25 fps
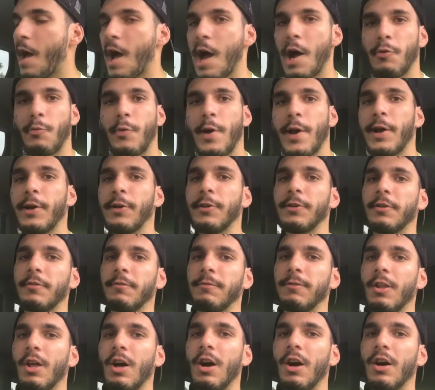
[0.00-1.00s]
a regular
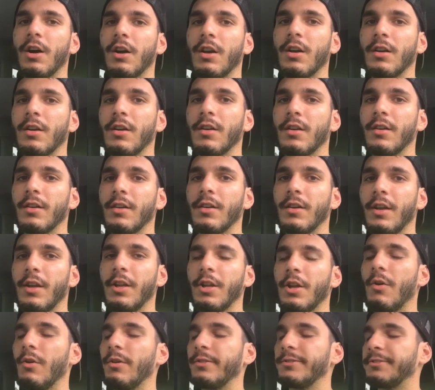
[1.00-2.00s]
vlog. You
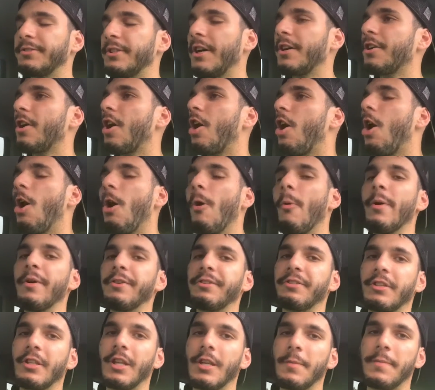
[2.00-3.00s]
know, it's not
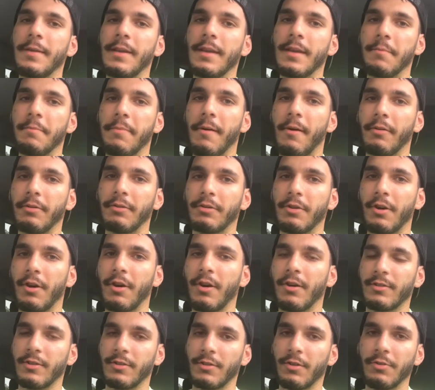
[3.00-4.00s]
always going to be about
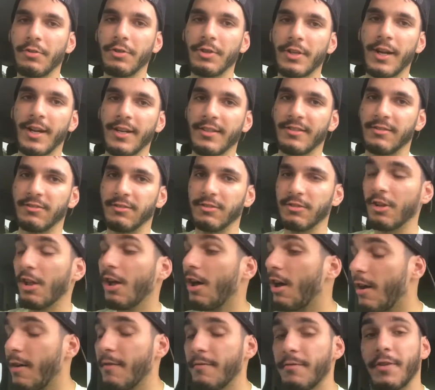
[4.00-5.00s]
cars. I know you guys
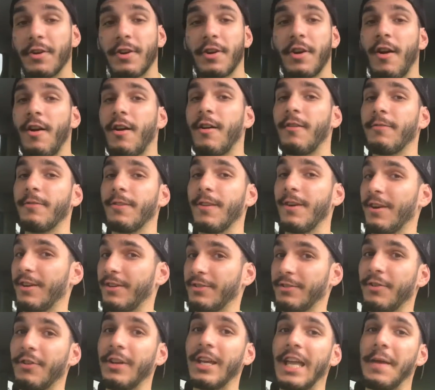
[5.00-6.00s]
love the car
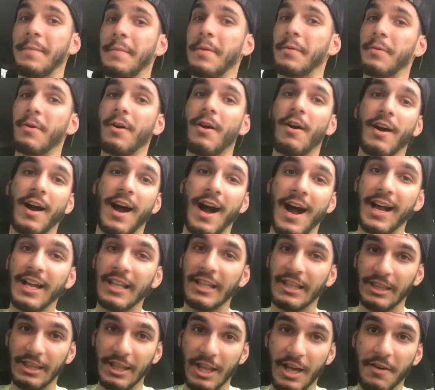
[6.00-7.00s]
vlogs. Don't get me wrong. I
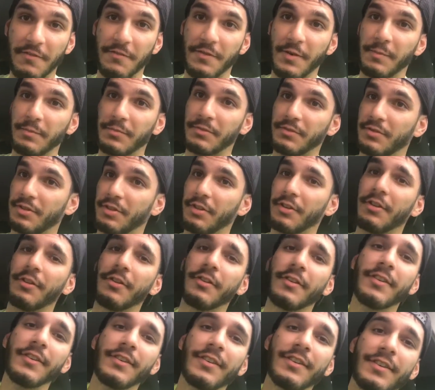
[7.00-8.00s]
love them
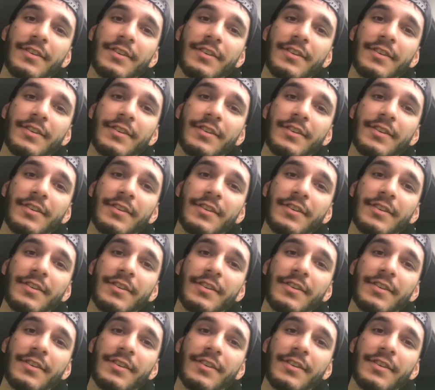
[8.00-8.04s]
too.